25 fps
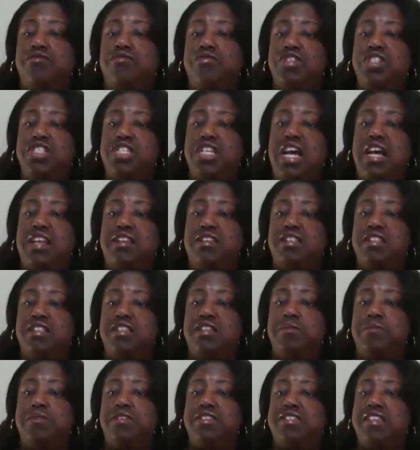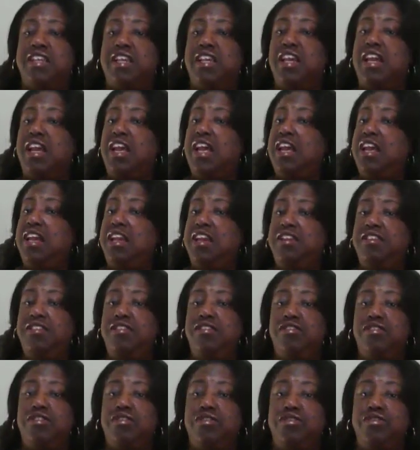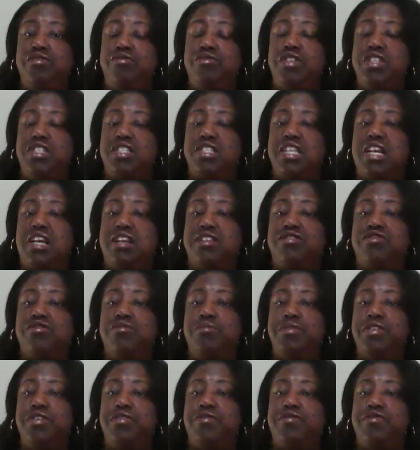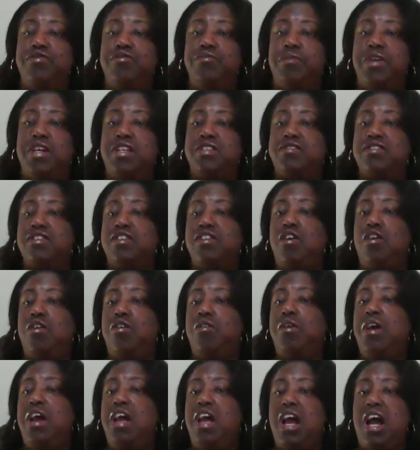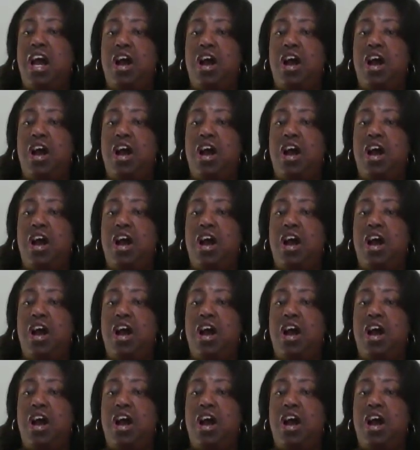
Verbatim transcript: to reach out to them to say, hey, you know, you reached out to me a few months ago,